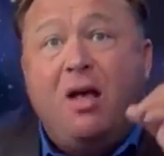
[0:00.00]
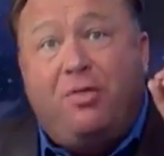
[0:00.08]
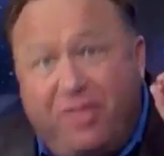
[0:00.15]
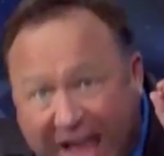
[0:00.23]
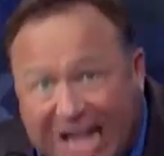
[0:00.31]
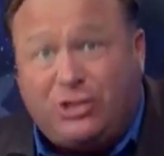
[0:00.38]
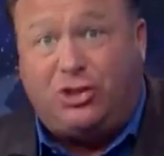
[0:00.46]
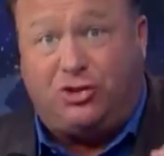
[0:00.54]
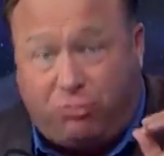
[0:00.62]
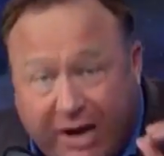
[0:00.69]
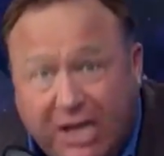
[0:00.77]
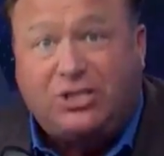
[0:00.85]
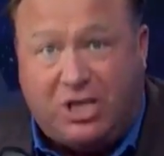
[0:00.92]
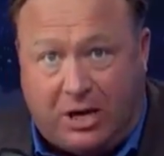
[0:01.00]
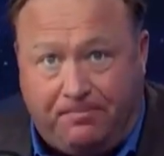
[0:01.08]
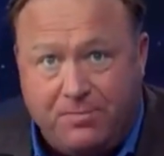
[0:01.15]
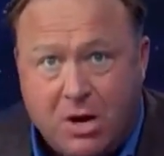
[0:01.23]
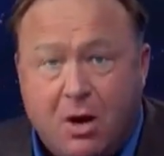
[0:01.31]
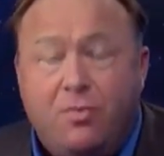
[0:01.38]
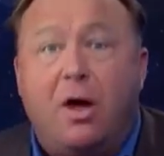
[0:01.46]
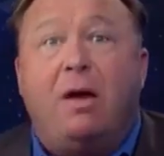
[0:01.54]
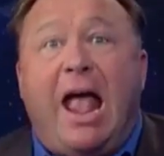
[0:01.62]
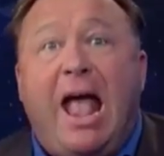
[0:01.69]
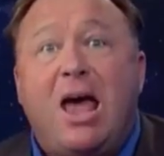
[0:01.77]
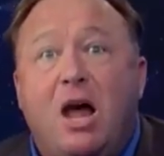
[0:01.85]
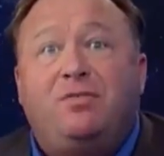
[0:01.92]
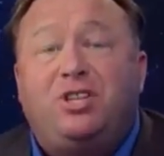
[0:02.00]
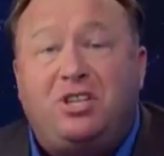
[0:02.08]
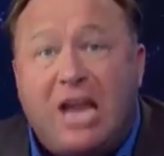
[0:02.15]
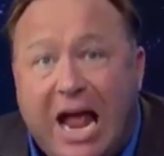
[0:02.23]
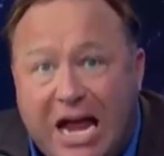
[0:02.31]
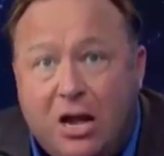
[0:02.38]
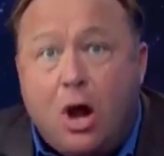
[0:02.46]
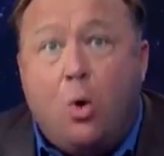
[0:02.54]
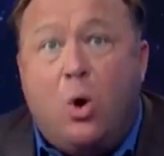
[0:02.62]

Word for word: that's treason. The head of state